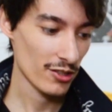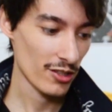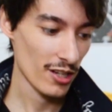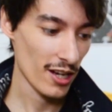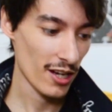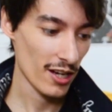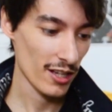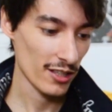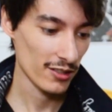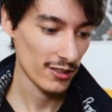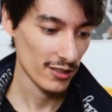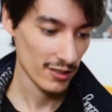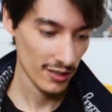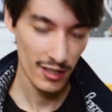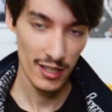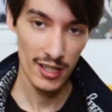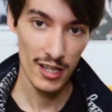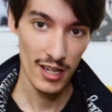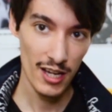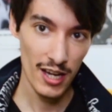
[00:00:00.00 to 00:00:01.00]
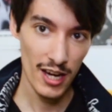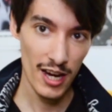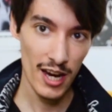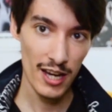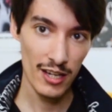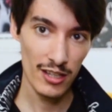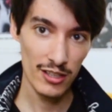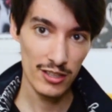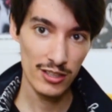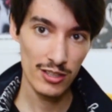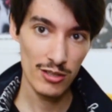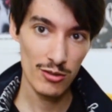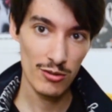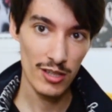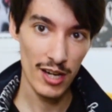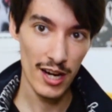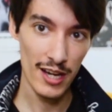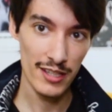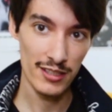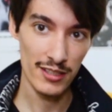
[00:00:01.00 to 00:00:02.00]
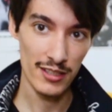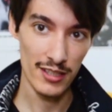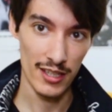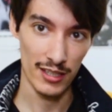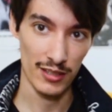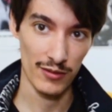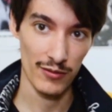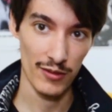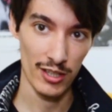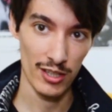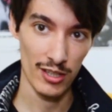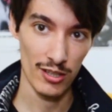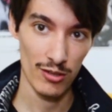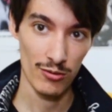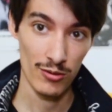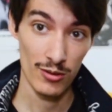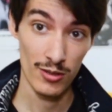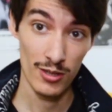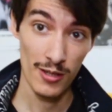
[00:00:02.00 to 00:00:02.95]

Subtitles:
jazz. And I'll see you guys in the next video.